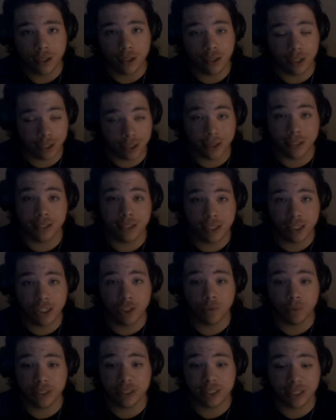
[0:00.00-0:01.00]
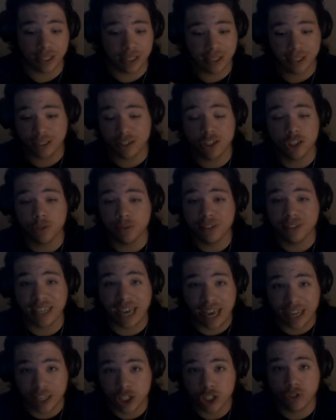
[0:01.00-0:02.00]
in the series, and then the series
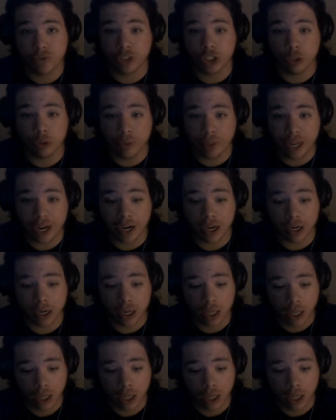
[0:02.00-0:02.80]
ends for you there.